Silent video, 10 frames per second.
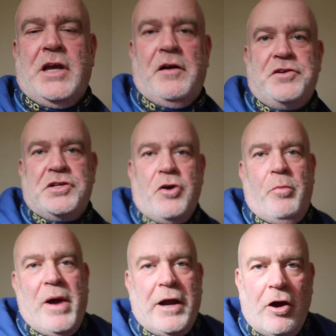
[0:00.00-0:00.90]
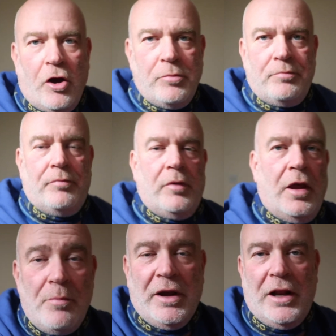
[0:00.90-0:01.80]
So I've just got back home.
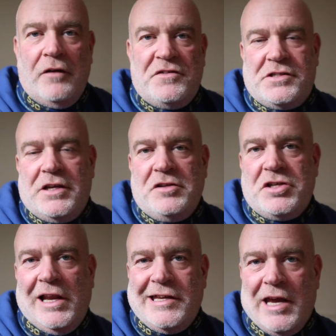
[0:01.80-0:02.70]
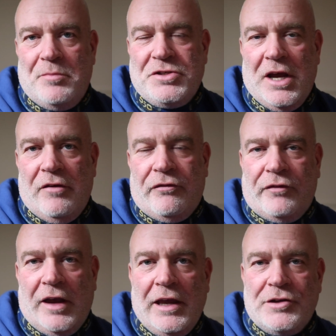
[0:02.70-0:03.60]
Been over to see Chilli Jam Jeff.
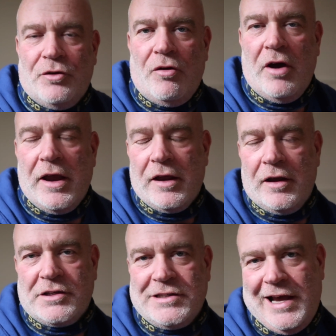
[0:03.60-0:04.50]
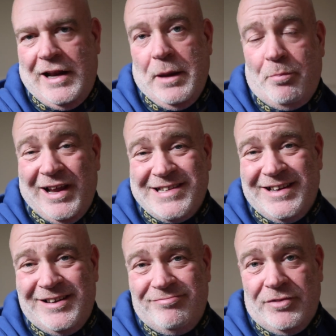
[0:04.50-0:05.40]
He's all right. Sally, bless
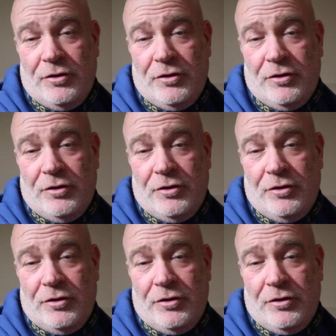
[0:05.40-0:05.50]
her,